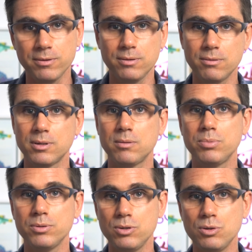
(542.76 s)
you don't want to
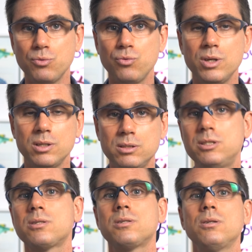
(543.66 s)
put new feed
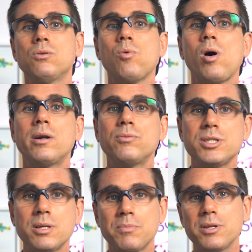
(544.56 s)
just into water
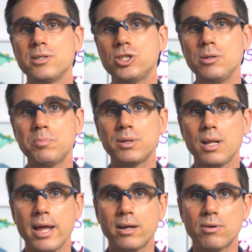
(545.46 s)
with something cheaper
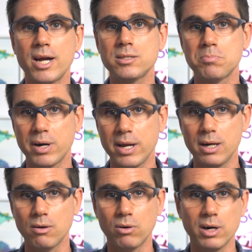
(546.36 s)
like rice
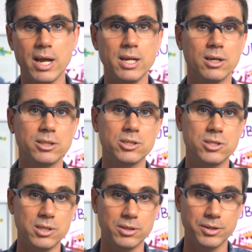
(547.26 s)
bran or any other
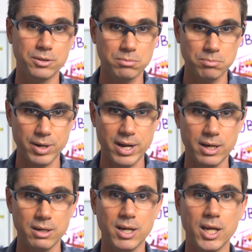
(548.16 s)
cereal
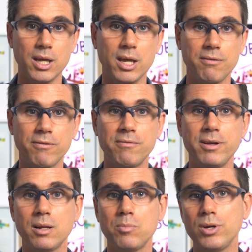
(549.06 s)
bran if
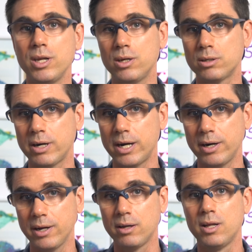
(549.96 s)
available in your
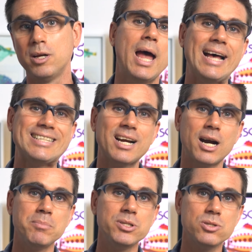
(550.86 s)
area. As a
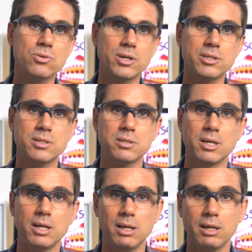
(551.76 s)
carbon source,
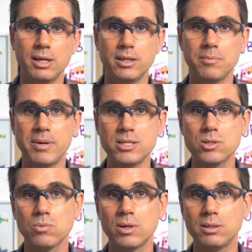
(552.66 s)
the
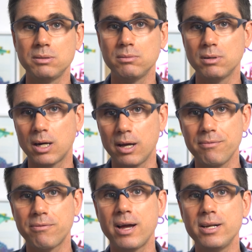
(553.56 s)
best one I
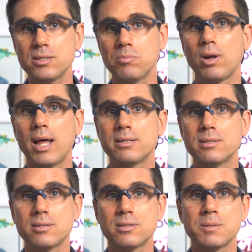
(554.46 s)
find is
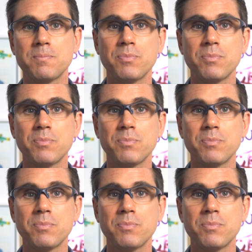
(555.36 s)
molasses.